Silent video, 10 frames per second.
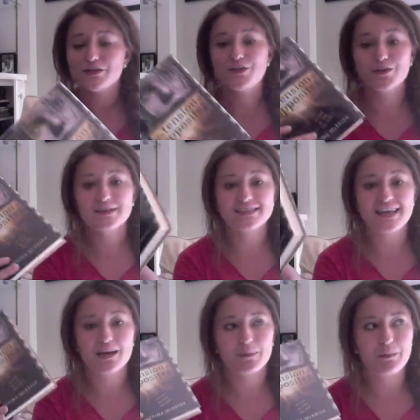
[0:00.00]
took this
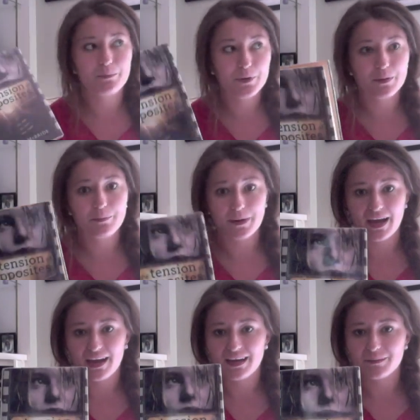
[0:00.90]
out of my book
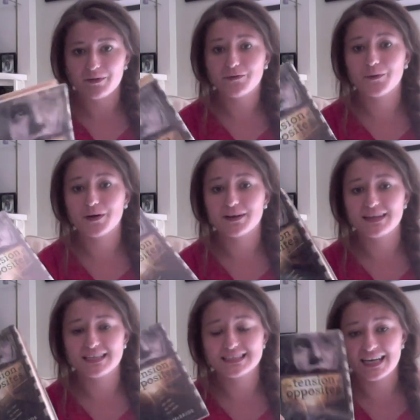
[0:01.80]
bag before
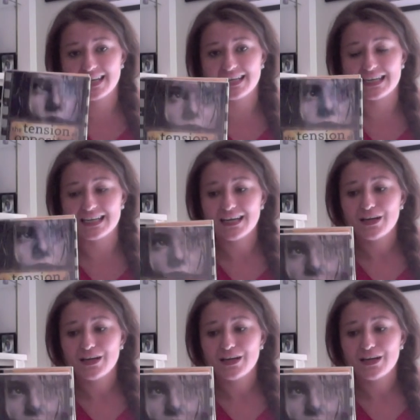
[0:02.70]
the signing.